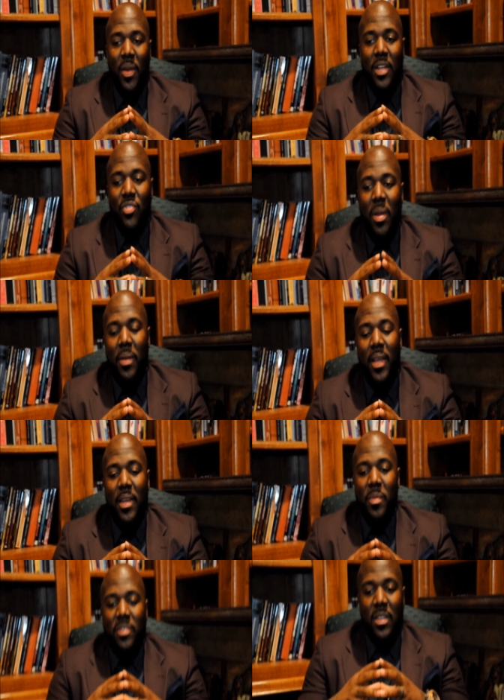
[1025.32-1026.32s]
when I dropped Glad
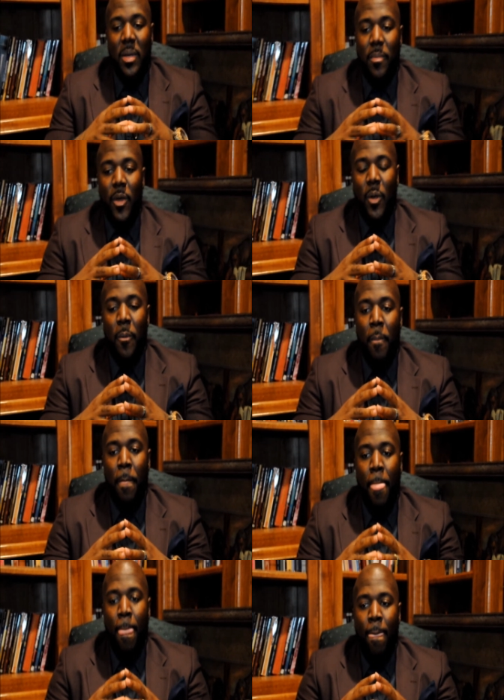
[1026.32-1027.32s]
to Be Slept On,
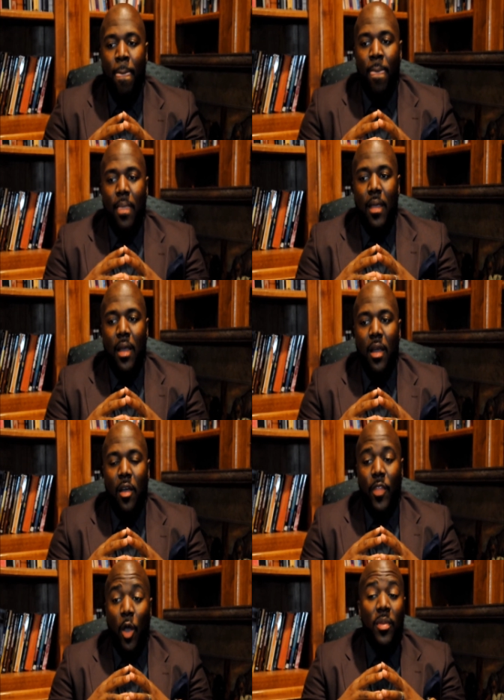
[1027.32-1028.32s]

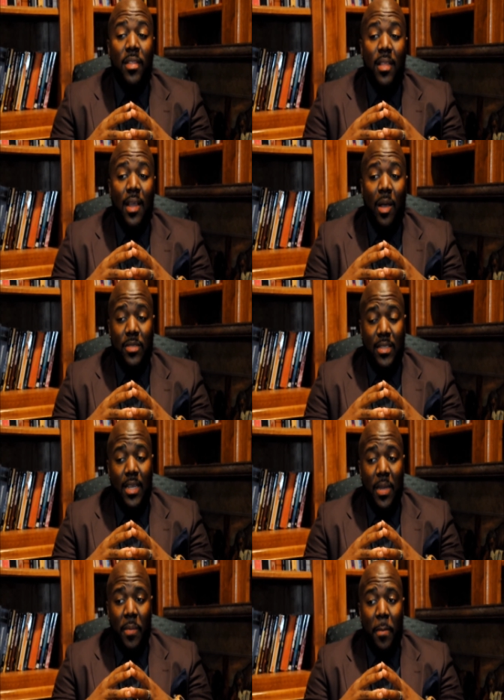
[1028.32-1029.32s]
the only thing I was
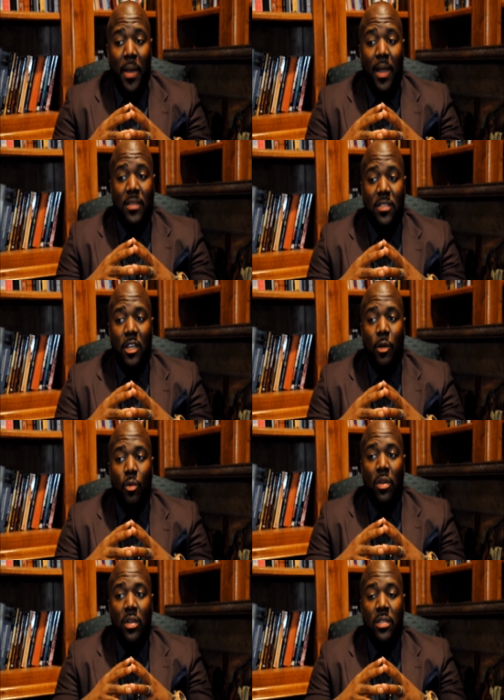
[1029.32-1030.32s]
thinking in my mindset
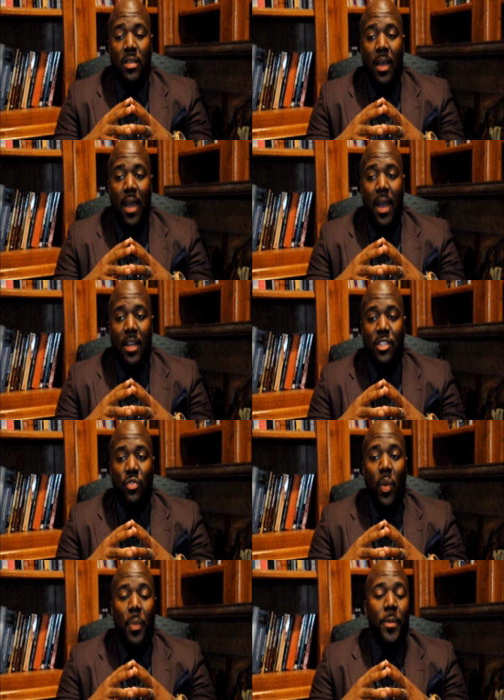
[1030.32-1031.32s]
was, I just
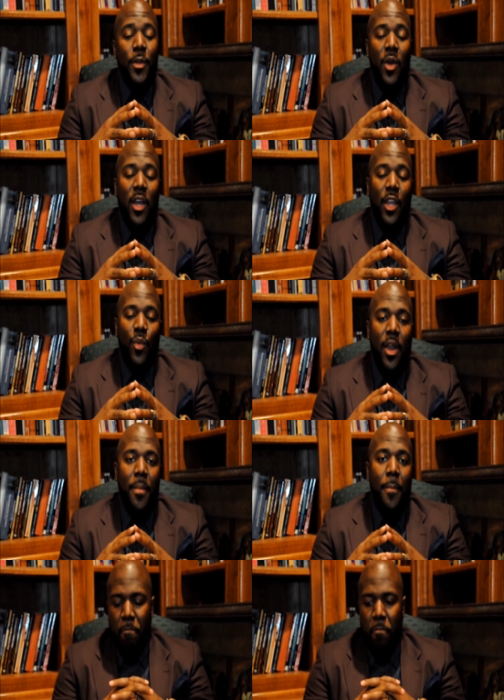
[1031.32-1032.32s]
want people to know I can rap.
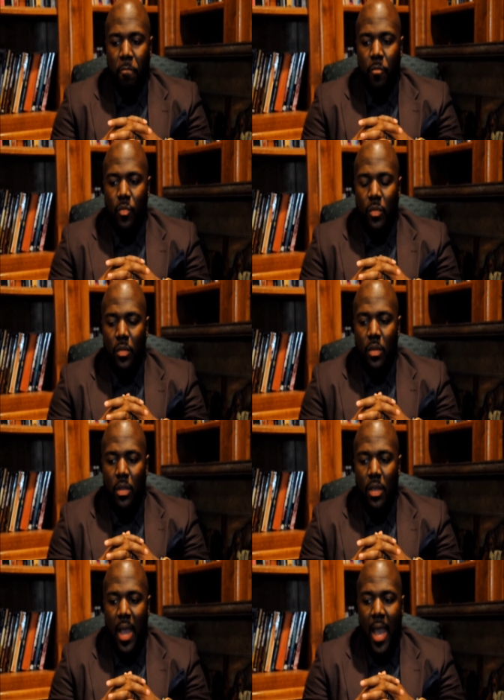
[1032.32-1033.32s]

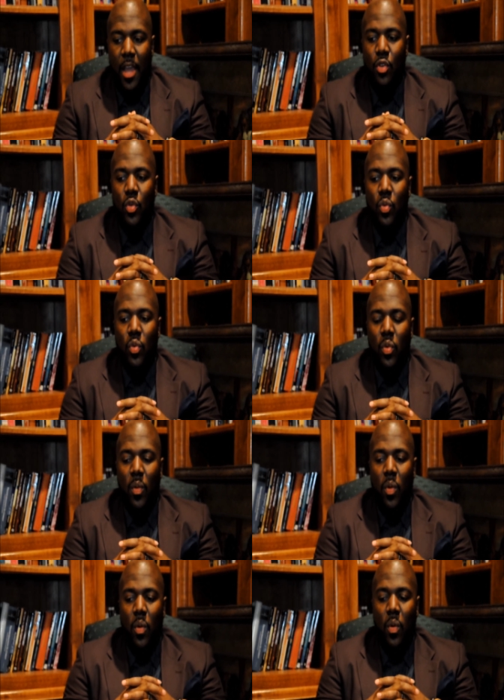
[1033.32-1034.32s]
I knew
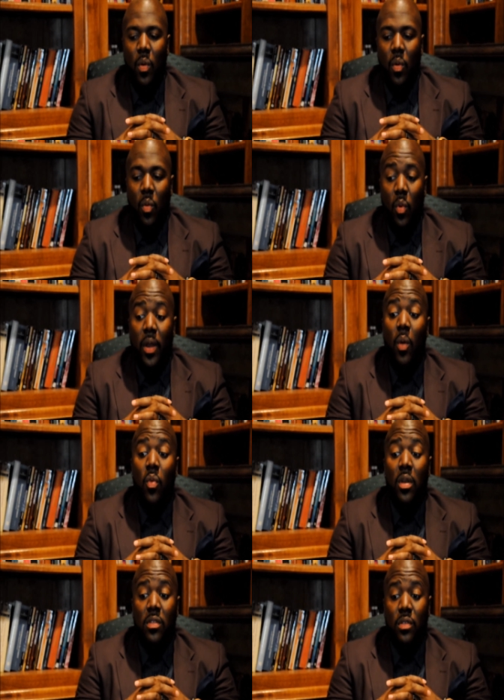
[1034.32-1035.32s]
what I
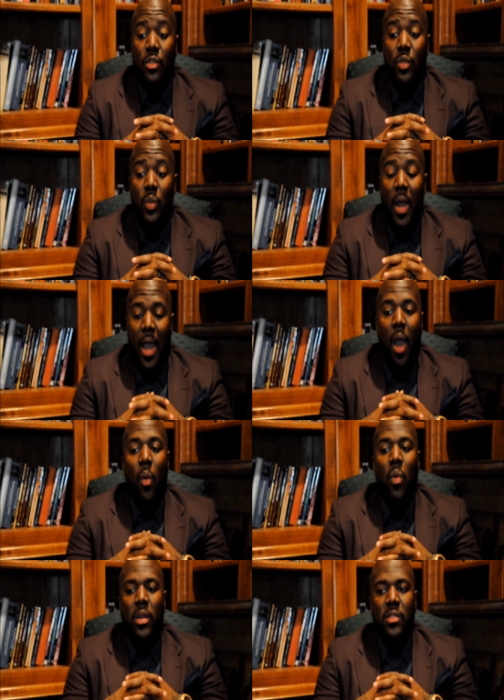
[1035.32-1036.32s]
wanted to do, how I
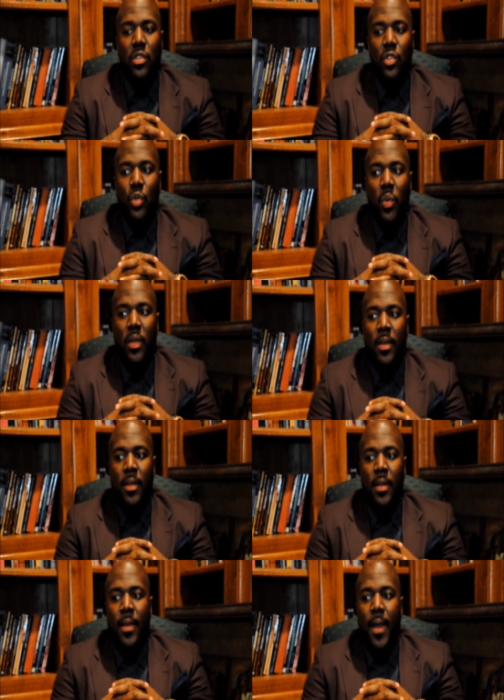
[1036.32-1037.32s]
wanted to do it.
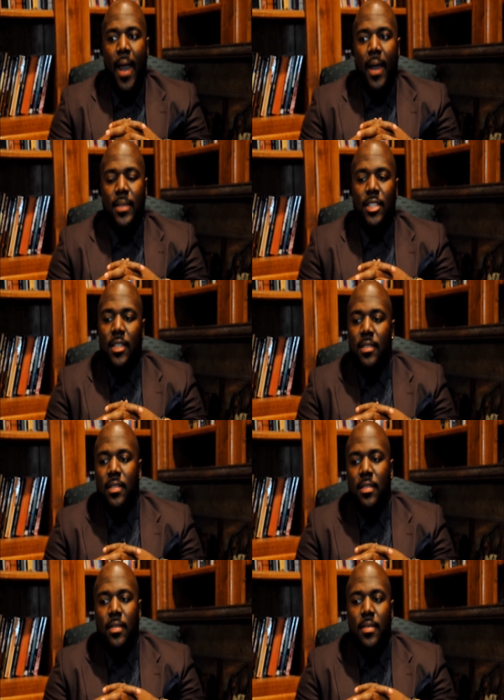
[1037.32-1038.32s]
I
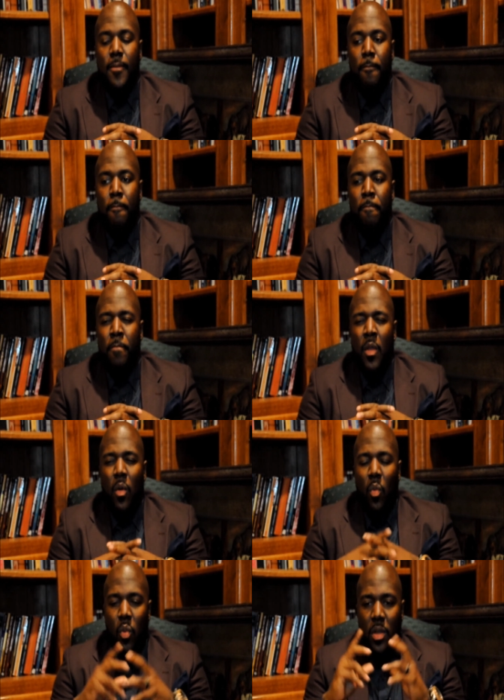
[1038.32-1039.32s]
just
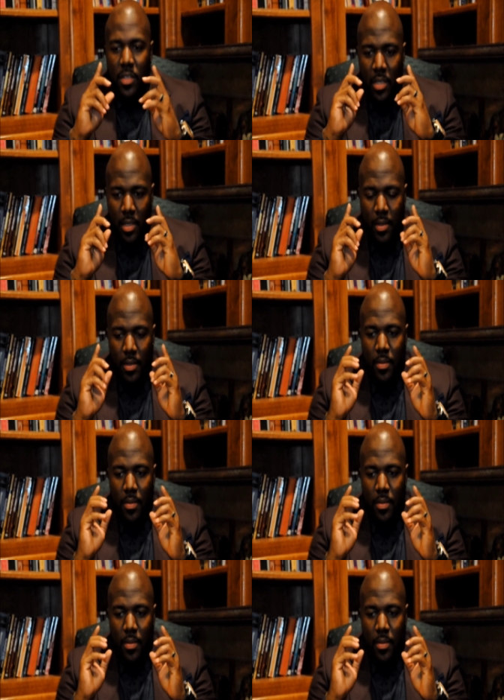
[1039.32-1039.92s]
wasn't